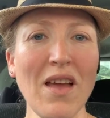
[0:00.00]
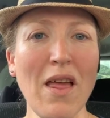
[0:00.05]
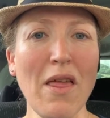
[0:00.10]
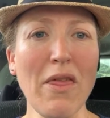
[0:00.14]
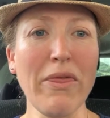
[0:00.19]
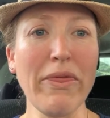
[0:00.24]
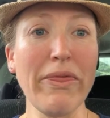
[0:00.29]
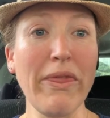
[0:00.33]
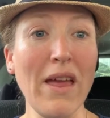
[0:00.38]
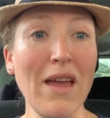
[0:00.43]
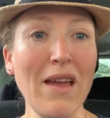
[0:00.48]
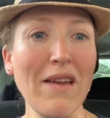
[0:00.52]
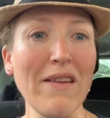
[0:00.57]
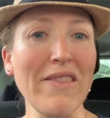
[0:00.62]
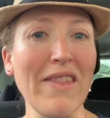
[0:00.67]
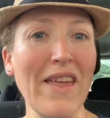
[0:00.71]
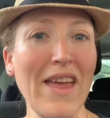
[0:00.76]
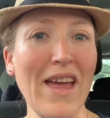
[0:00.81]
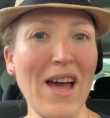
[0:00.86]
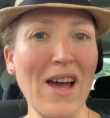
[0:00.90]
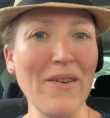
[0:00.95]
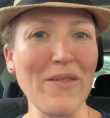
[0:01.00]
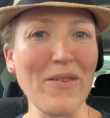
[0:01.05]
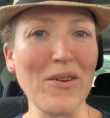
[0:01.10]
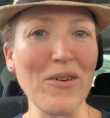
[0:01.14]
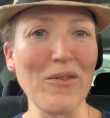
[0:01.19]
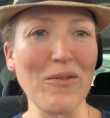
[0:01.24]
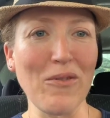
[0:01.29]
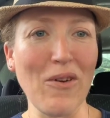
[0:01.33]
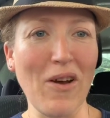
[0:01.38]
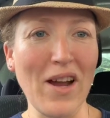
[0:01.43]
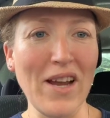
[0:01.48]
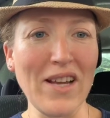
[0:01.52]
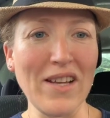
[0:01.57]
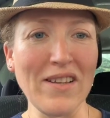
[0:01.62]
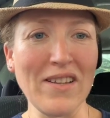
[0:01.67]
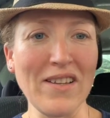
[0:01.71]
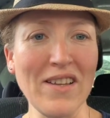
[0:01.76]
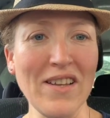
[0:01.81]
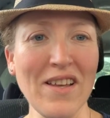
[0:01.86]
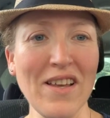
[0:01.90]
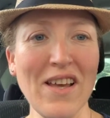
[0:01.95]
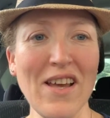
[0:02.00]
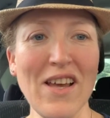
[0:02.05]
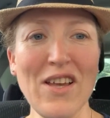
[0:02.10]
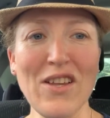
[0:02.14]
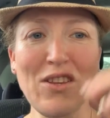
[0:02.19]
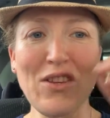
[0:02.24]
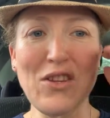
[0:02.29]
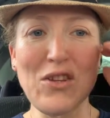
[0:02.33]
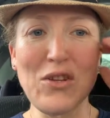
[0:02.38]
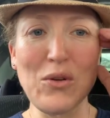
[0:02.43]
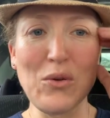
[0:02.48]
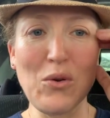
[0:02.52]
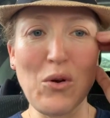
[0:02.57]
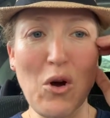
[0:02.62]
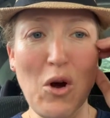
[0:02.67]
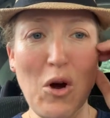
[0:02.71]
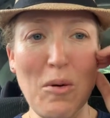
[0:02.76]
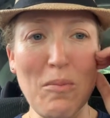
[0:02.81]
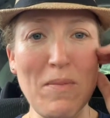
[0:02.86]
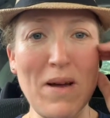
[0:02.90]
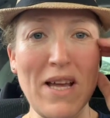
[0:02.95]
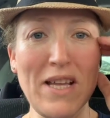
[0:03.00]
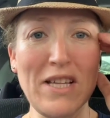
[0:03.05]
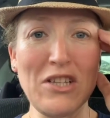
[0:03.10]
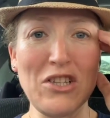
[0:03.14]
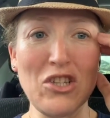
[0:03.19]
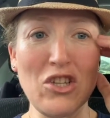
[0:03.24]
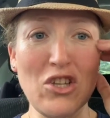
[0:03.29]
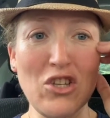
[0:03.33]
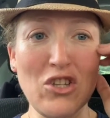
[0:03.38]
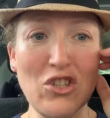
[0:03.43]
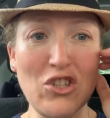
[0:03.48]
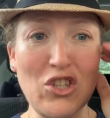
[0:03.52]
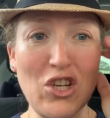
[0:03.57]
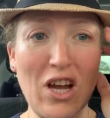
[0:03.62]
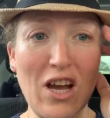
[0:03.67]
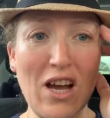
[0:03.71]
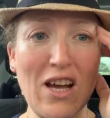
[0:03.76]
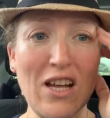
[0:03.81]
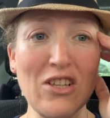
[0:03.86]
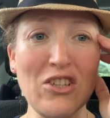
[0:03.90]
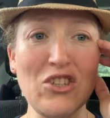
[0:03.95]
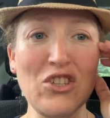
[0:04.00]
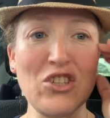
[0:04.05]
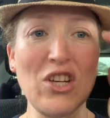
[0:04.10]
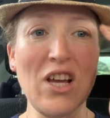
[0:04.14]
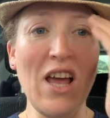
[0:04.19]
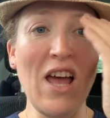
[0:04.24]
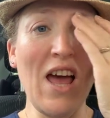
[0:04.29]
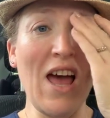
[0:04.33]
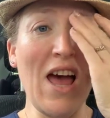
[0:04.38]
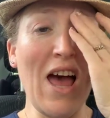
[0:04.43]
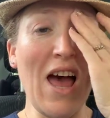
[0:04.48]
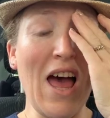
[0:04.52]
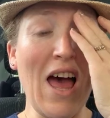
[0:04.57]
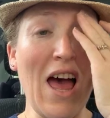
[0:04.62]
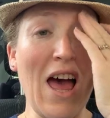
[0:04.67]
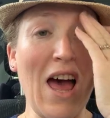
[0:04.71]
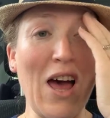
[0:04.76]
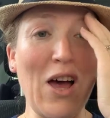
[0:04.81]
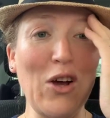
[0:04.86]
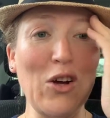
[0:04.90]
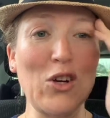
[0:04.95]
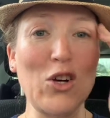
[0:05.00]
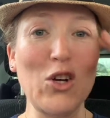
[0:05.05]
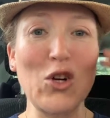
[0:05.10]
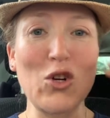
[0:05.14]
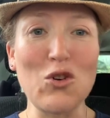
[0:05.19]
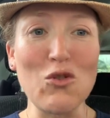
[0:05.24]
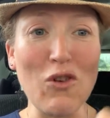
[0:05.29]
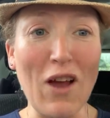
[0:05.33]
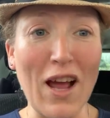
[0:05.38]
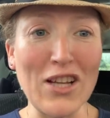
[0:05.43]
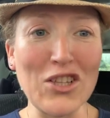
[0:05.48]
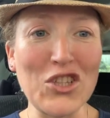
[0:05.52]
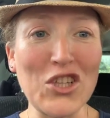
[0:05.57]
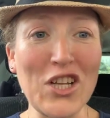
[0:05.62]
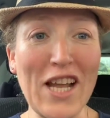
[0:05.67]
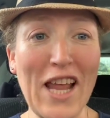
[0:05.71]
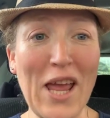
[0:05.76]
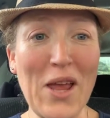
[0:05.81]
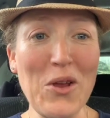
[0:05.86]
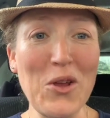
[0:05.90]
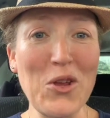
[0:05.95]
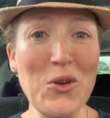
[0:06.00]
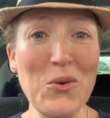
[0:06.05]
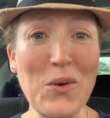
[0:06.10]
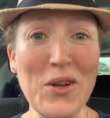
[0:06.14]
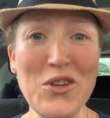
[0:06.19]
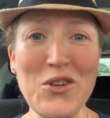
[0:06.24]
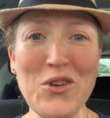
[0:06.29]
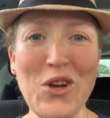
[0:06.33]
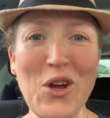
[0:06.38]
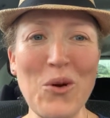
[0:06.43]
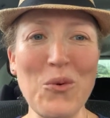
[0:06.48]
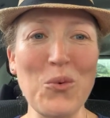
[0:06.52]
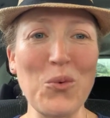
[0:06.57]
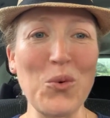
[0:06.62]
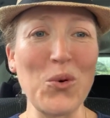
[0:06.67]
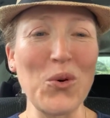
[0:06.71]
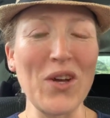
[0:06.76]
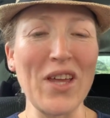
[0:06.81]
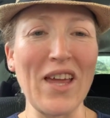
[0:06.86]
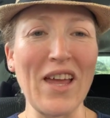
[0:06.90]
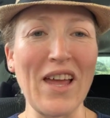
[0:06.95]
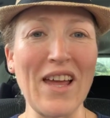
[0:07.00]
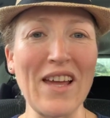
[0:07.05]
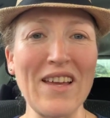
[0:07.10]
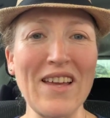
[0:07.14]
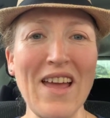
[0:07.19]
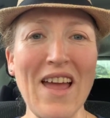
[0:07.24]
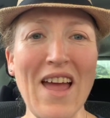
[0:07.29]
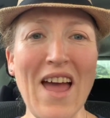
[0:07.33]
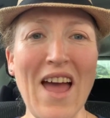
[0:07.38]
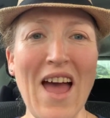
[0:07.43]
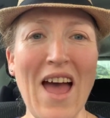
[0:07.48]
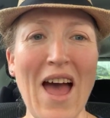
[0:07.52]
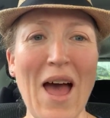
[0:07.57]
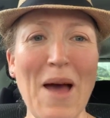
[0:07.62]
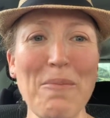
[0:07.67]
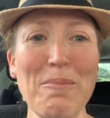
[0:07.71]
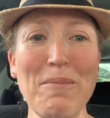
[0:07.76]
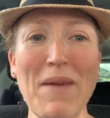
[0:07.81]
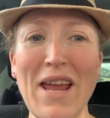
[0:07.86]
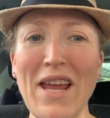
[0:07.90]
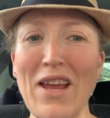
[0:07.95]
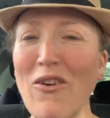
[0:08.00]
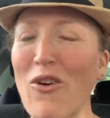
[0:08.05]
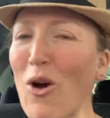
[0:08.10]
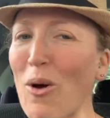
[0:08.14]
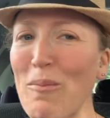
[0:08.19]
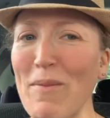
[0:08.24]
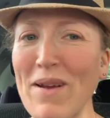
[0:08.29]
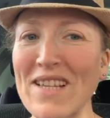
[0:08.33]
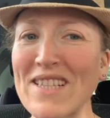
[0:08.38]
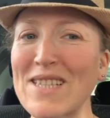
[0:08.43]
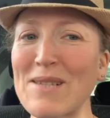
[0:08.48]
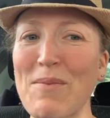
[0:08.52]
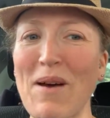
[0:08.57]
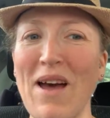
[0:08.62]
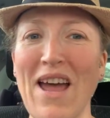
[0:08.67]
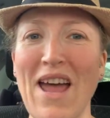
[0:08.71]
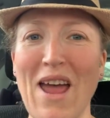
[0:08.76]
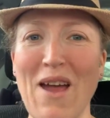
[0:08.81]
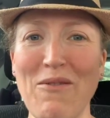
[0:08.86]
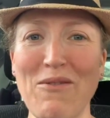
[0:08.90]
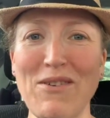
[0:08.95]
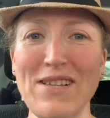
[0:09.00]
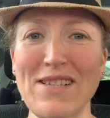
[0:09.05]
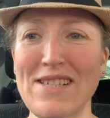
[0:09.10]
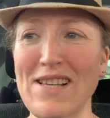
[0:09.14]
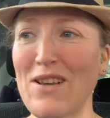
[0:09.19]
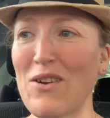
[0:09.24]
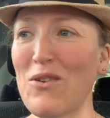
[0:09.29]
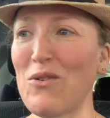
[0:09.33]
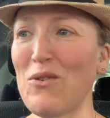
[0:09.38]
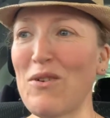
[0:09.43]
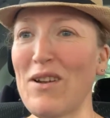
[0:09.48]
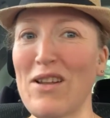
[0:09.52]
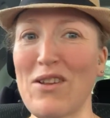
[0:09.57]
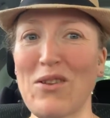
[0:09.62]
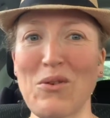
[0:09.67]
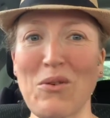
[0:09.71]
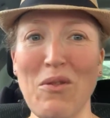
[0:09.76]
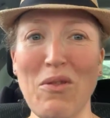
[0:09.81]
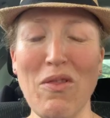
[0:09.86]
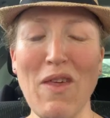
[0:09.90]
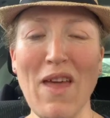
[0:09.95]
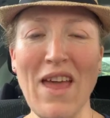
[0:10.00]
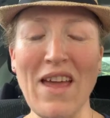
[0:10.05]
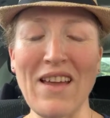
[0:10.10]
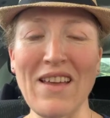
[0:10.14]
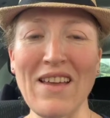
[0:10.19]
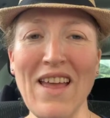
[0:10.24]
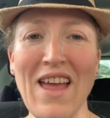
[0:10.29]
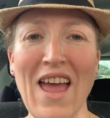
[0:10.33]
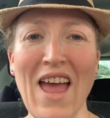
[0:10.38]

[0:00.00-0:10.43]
think they have a right to comment, judge, congratulate you when you go walking, make comments about every single little thing.